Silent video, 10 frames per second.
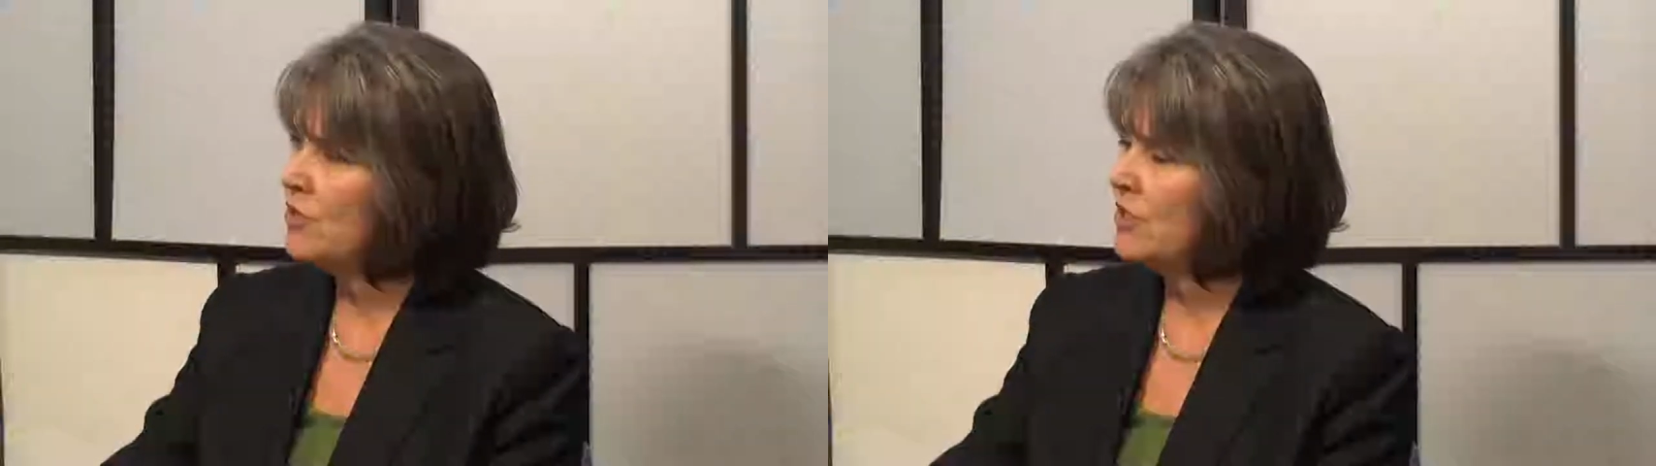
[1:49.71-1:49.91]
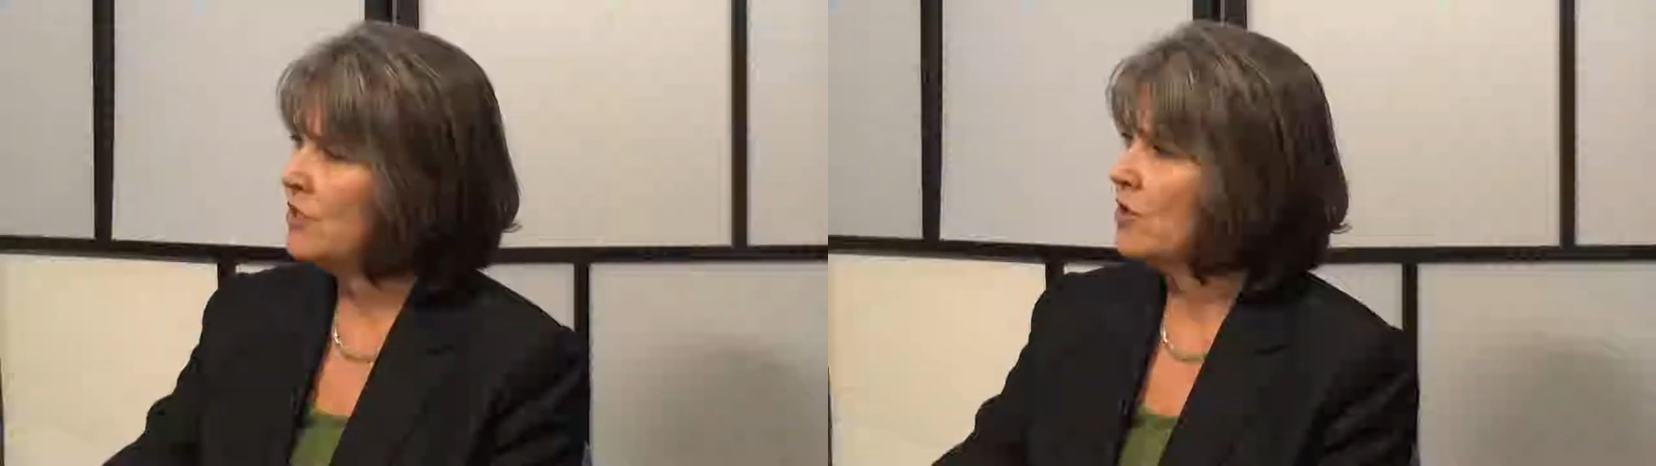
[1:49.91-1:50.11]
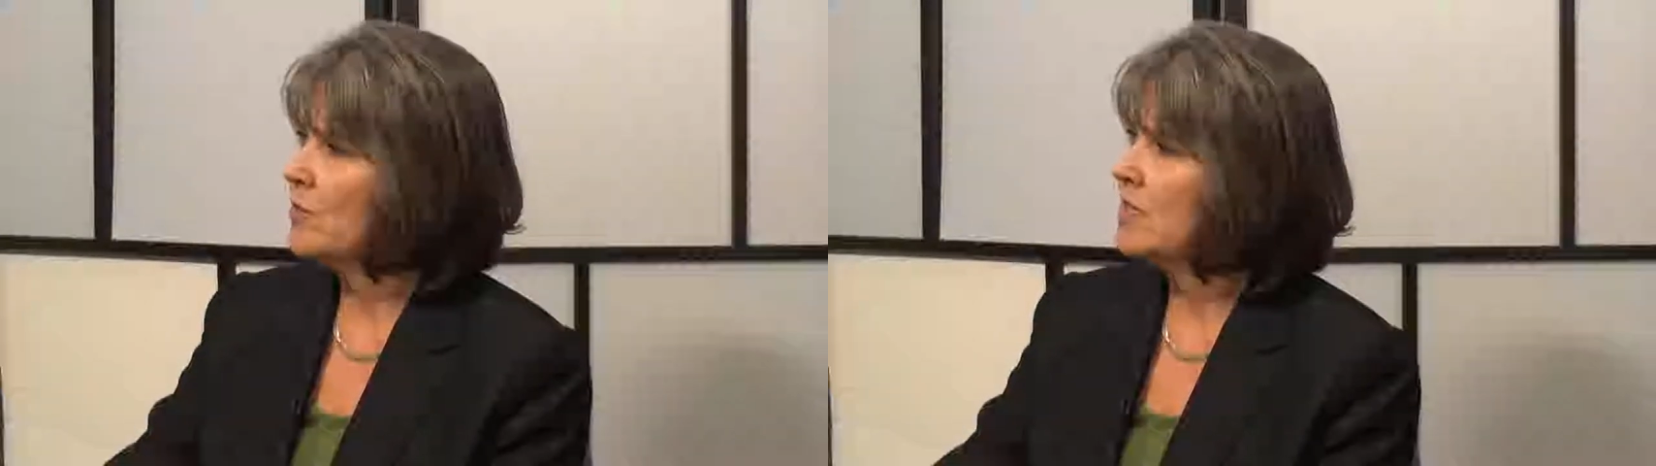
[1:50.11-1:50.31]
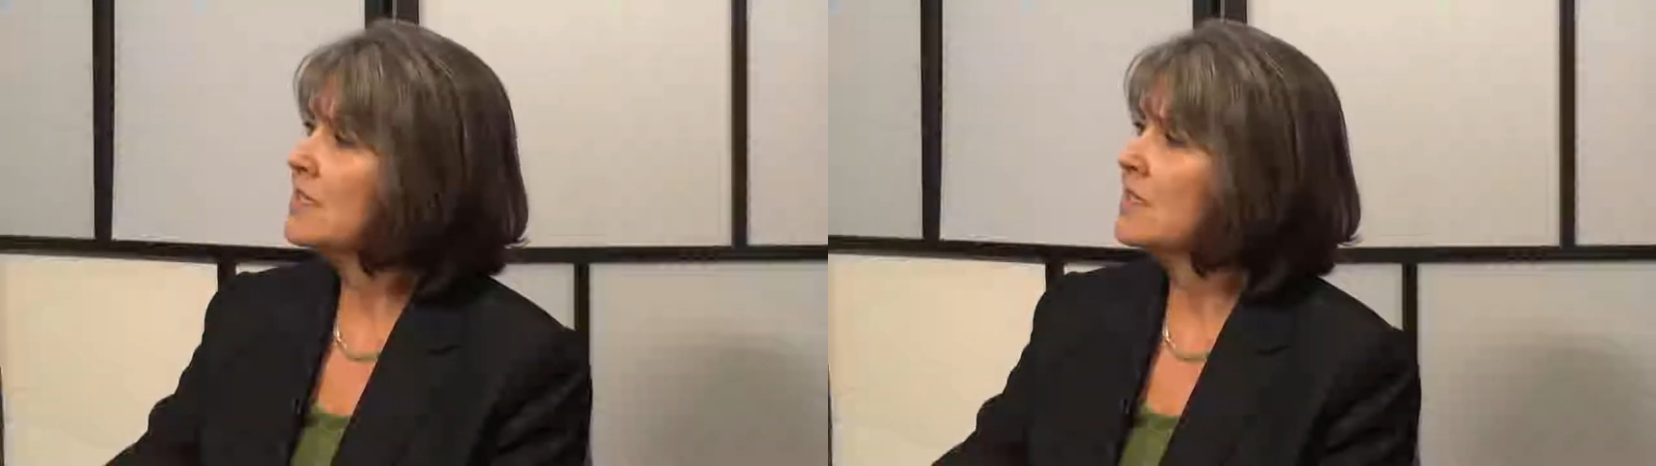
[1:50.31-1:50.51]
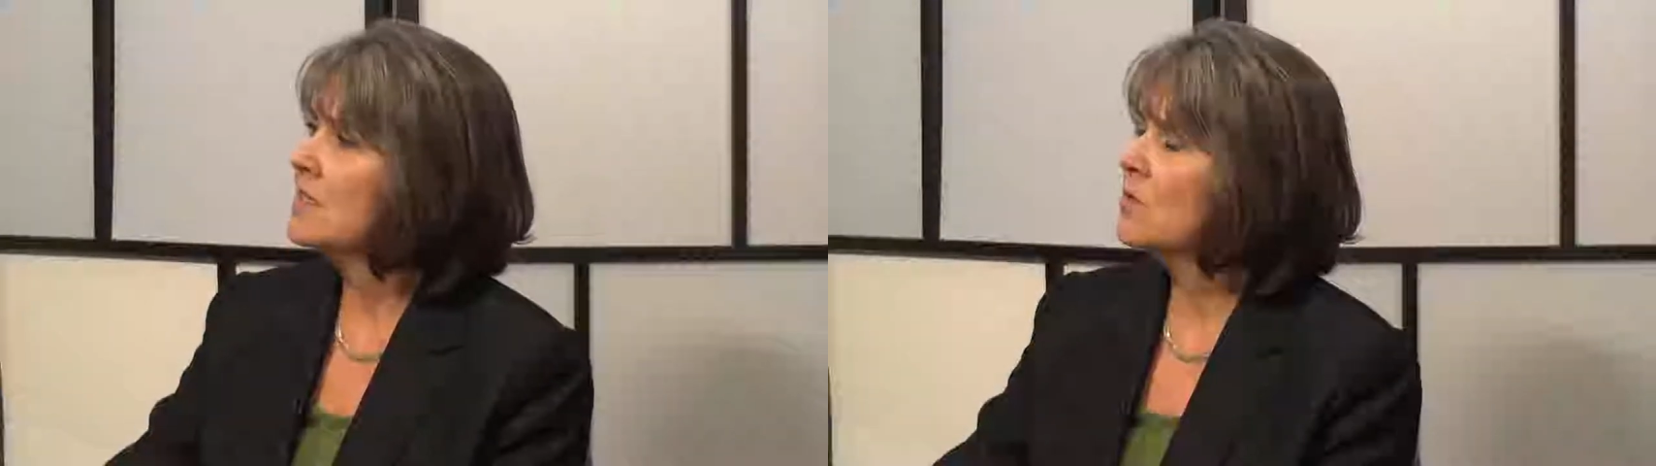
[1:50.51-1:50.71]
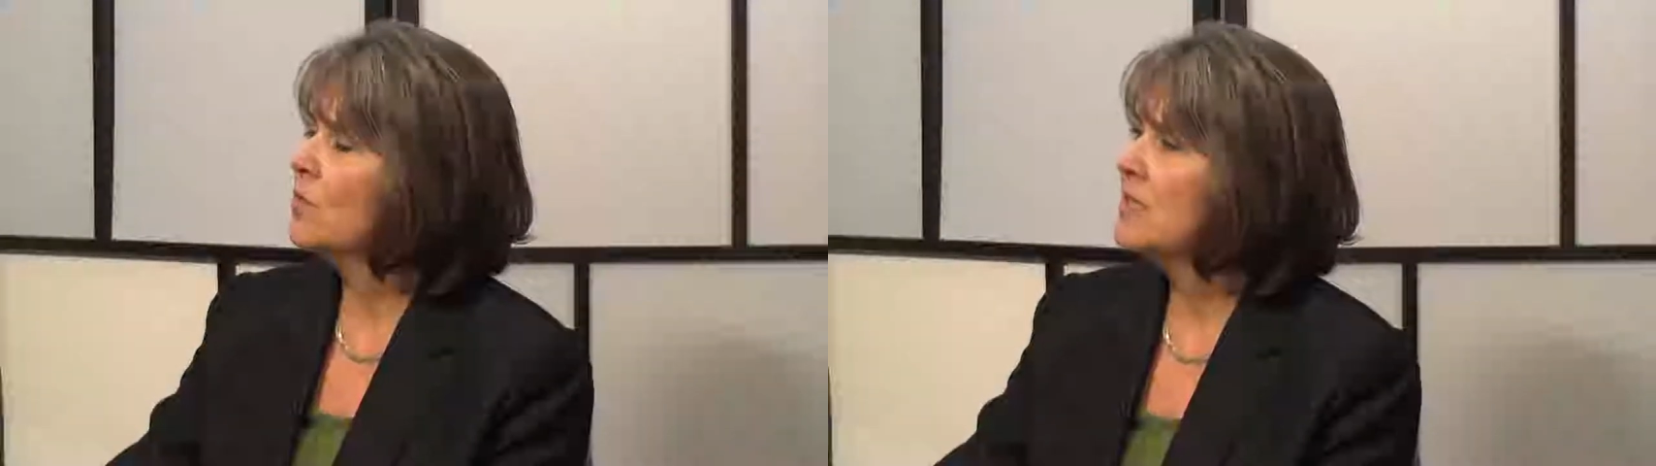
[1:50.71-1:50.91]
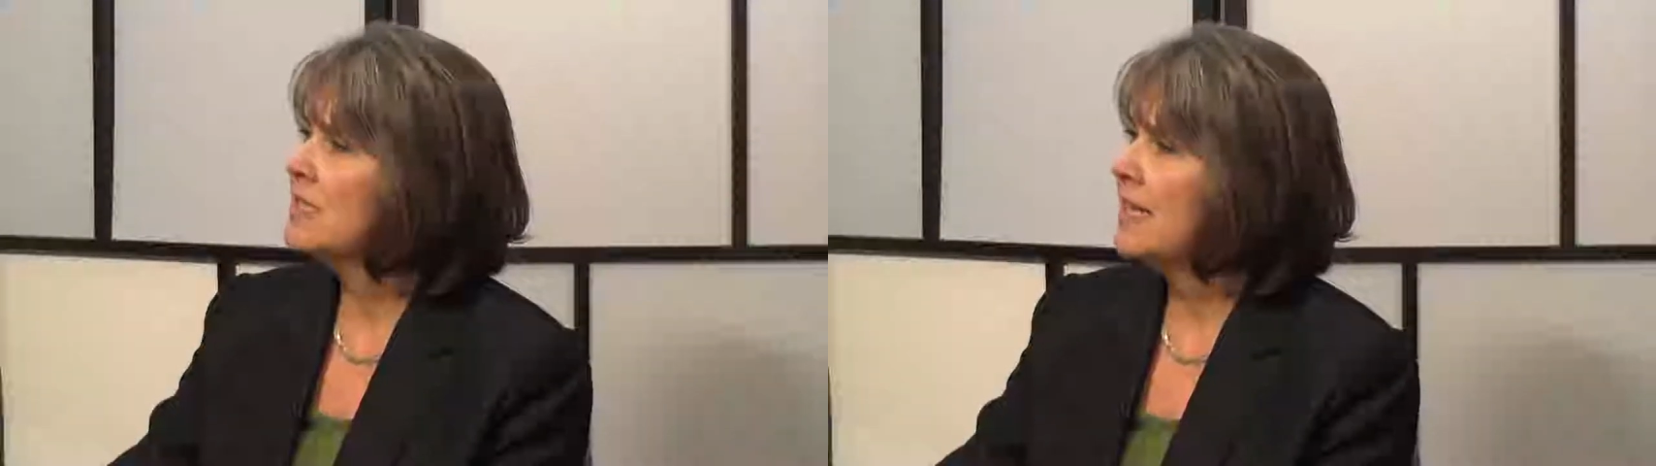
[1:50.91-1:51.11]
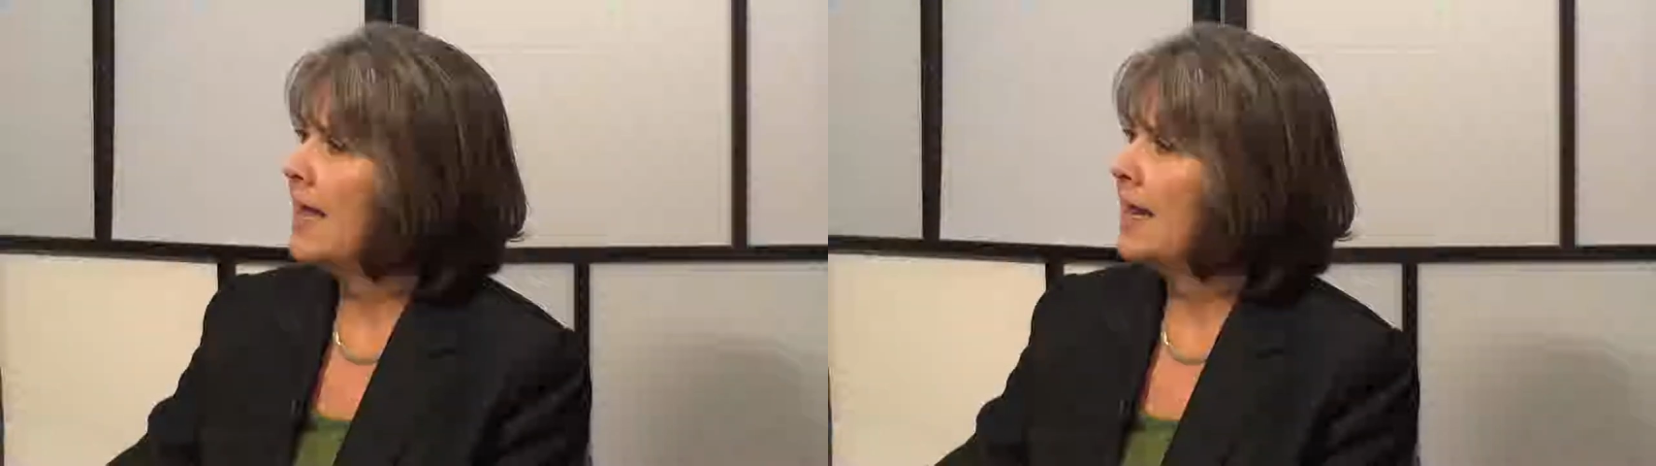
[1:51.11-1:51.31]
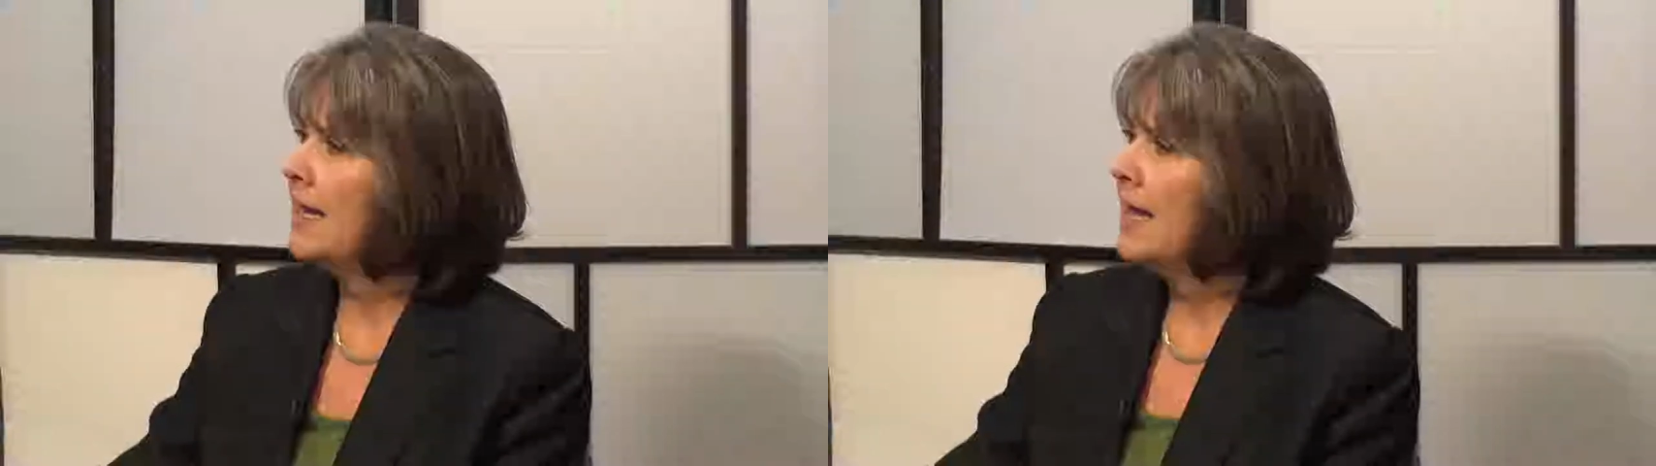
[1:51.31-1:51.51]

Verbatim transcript: into your business would say,